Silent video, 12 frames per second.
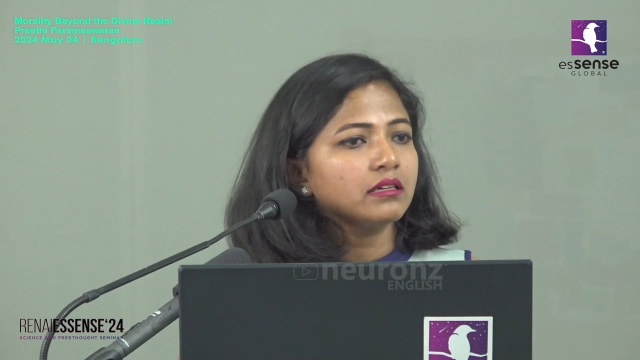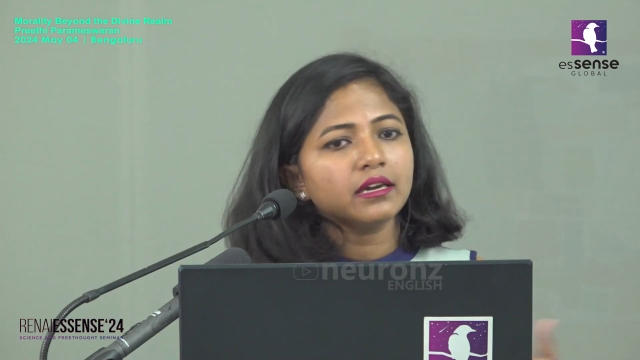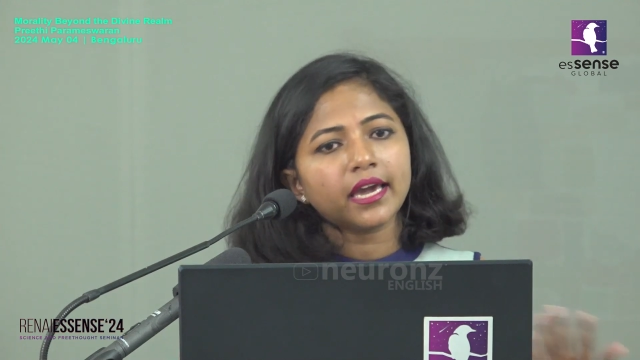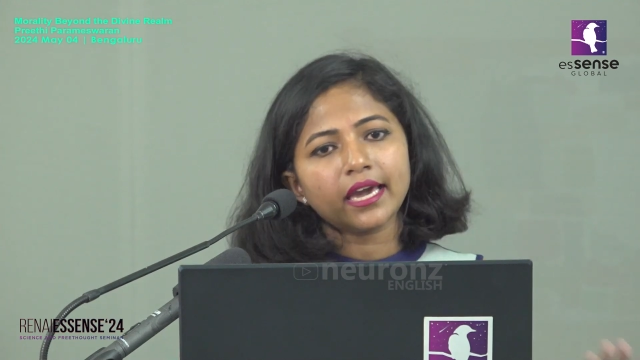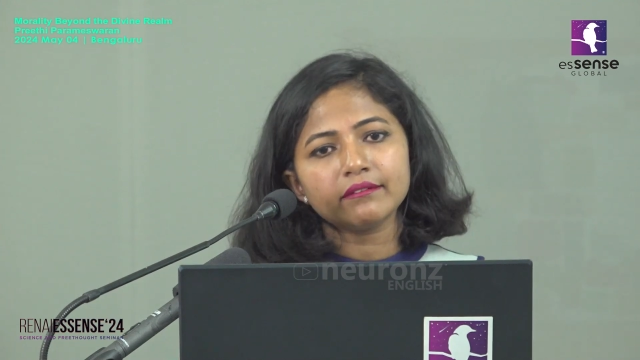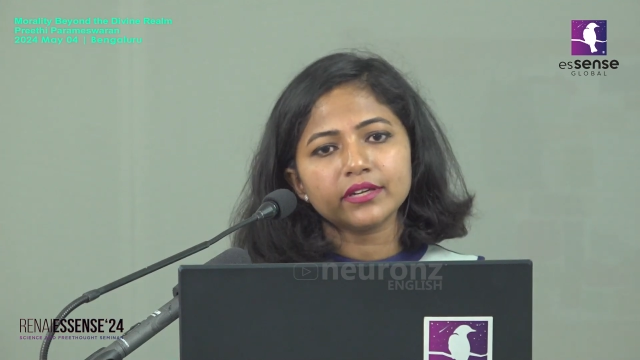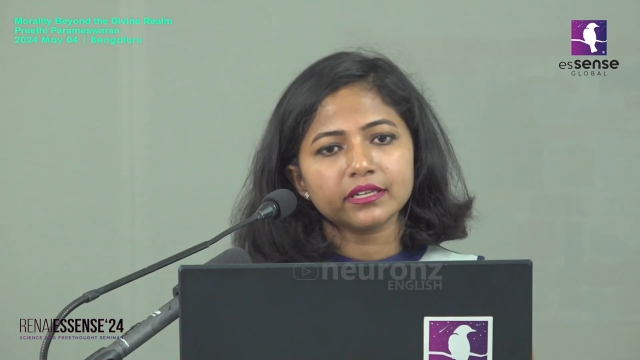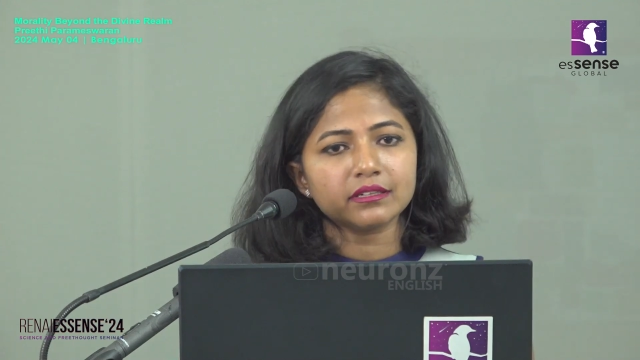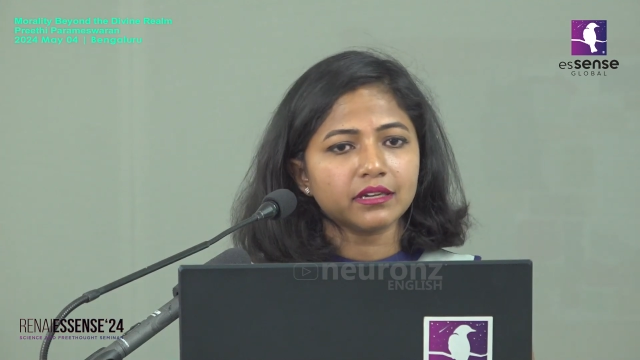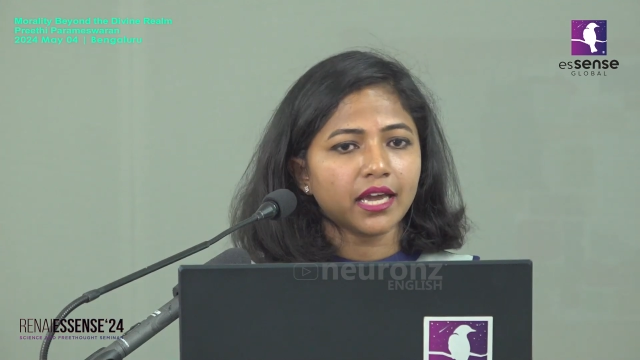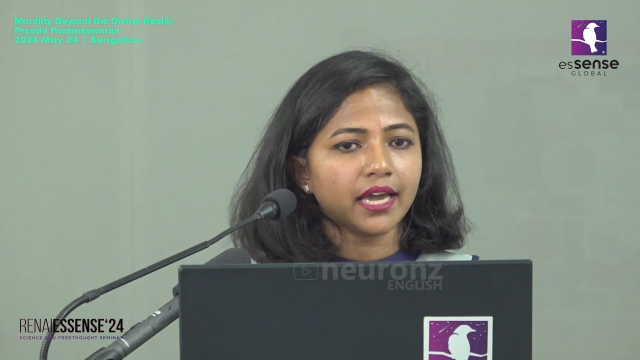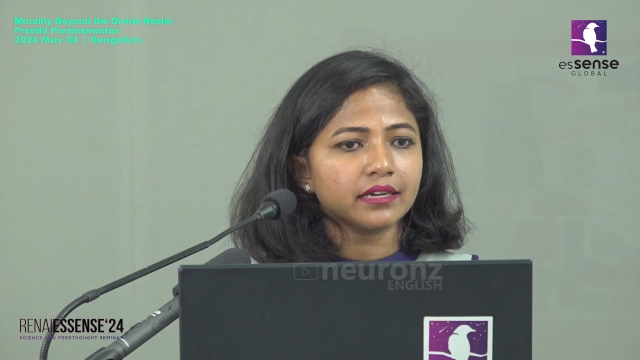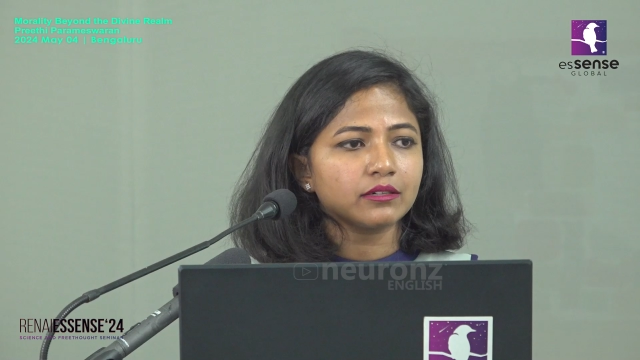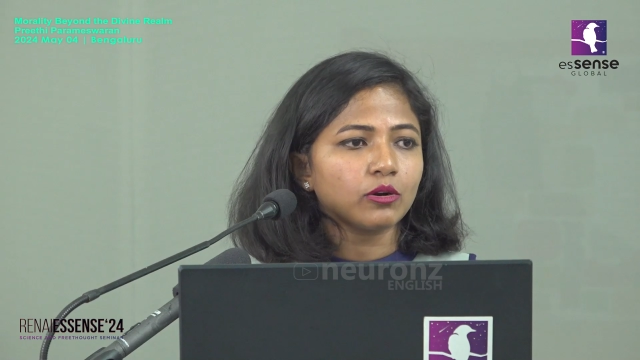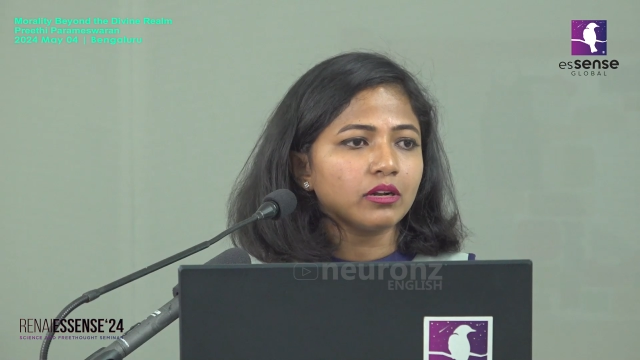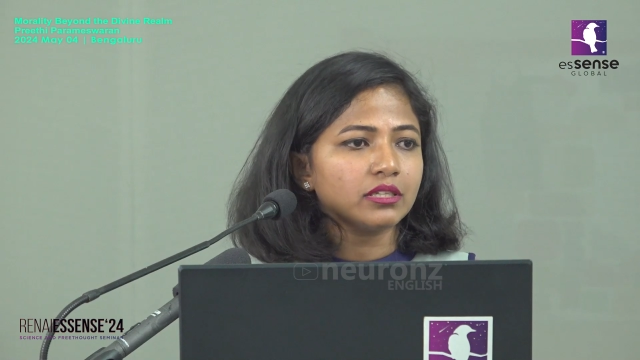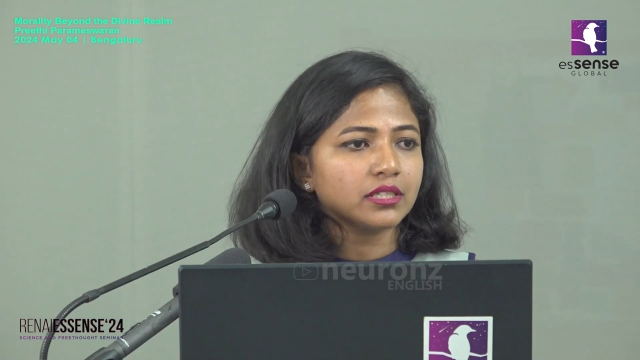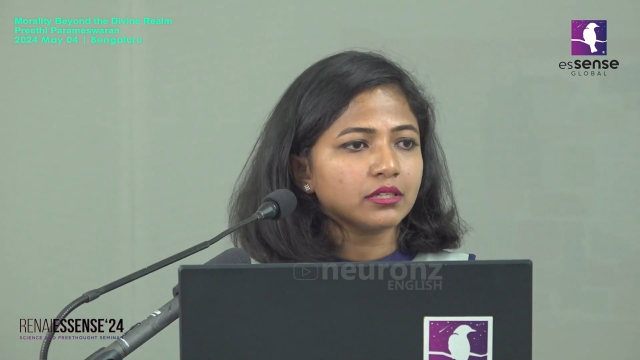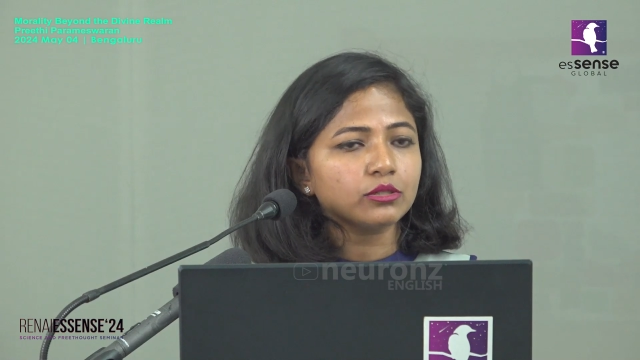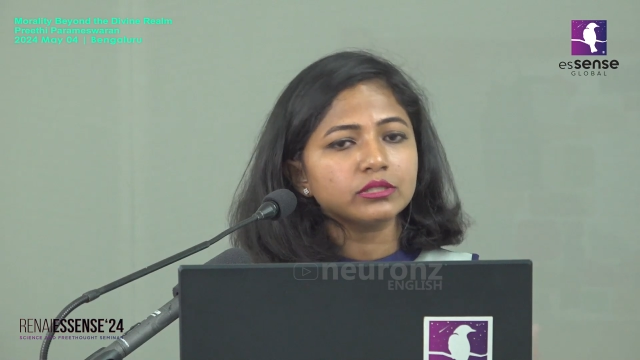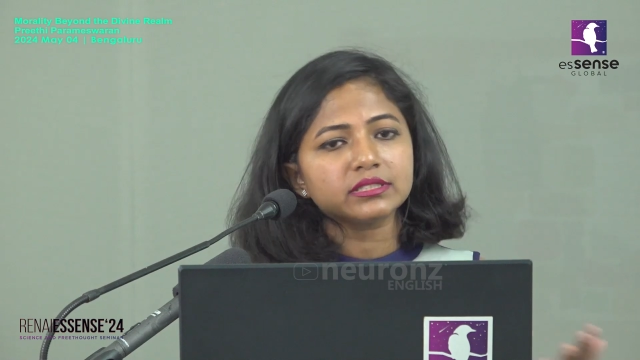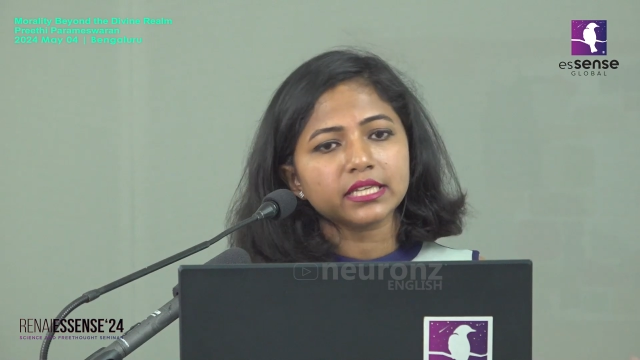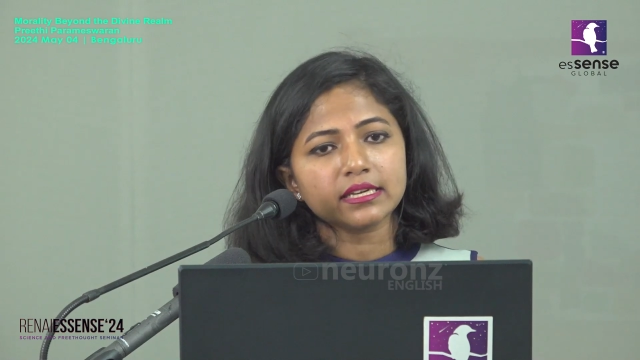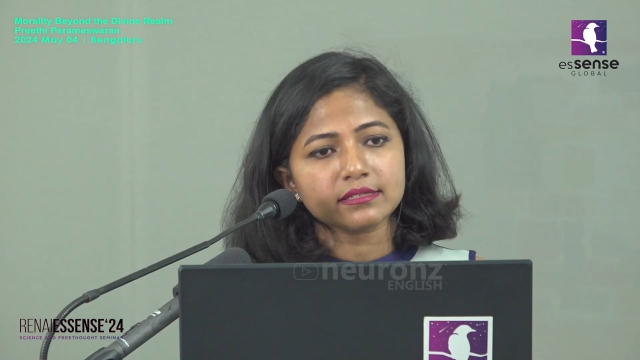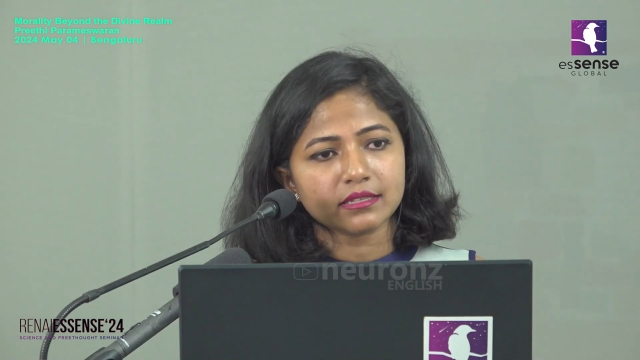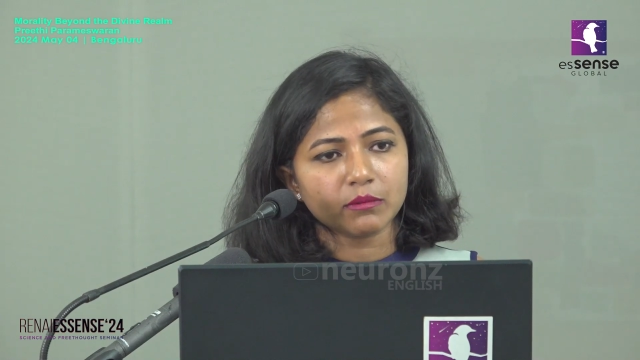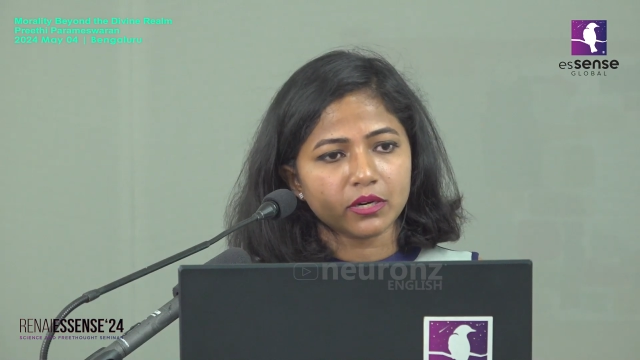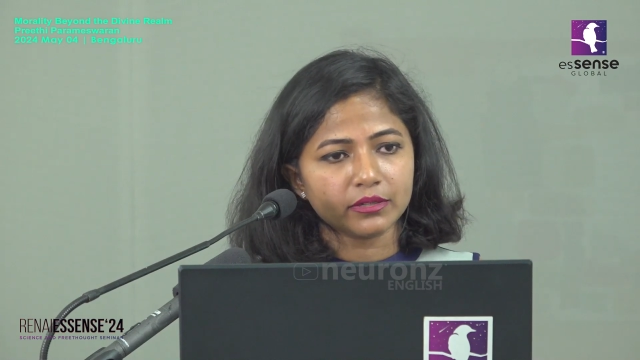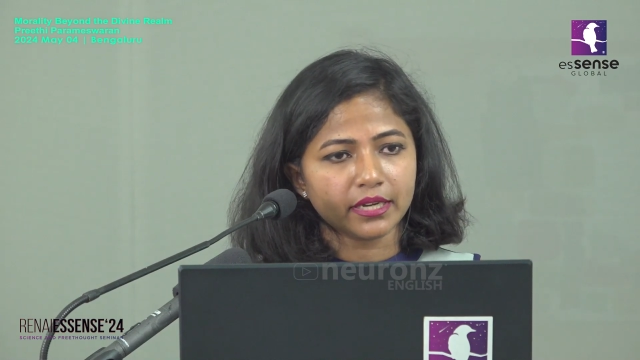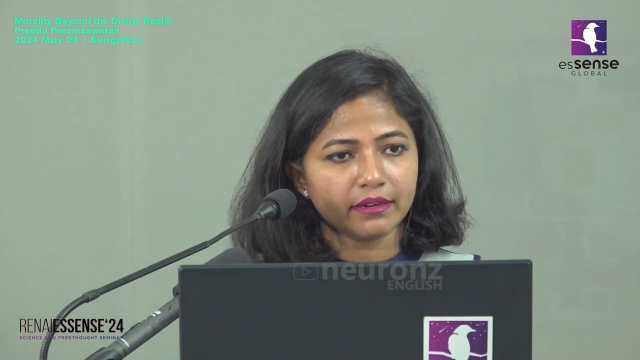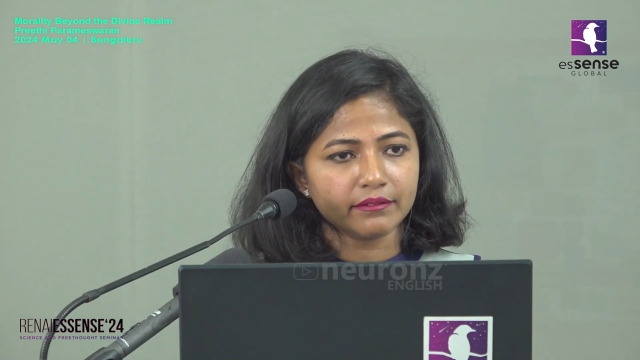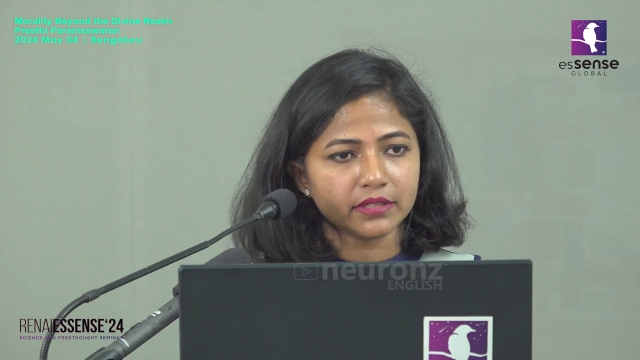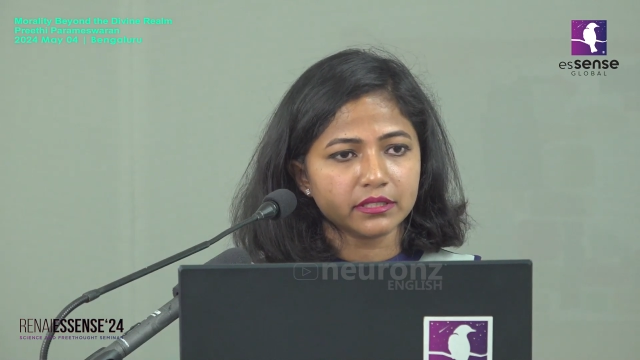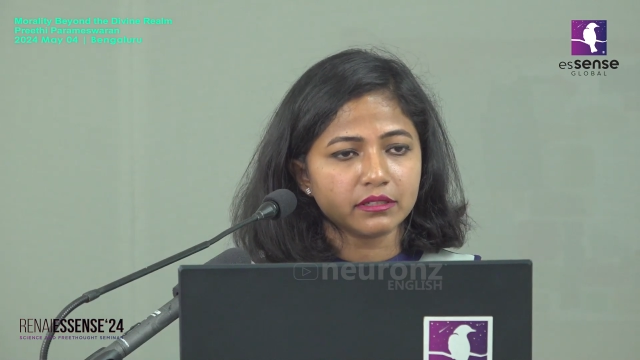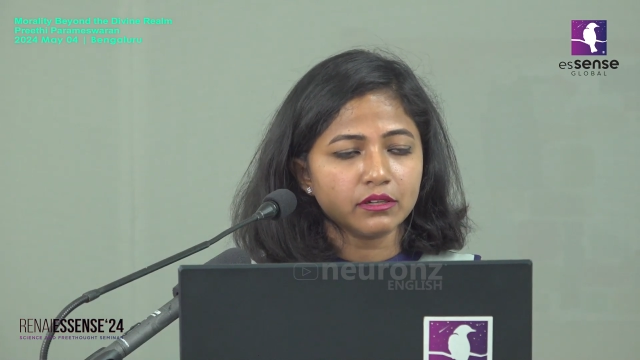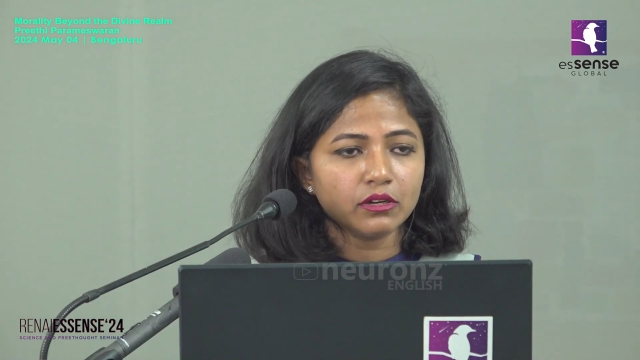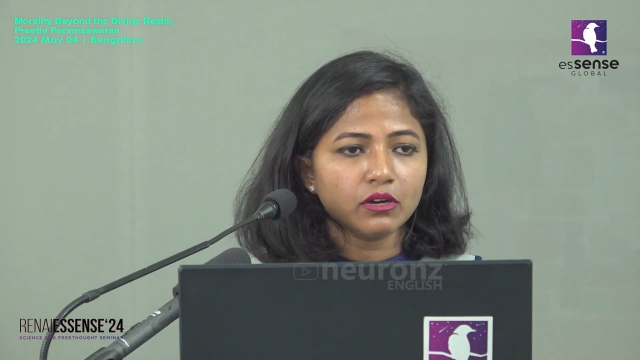heaven and all the good things about heaven.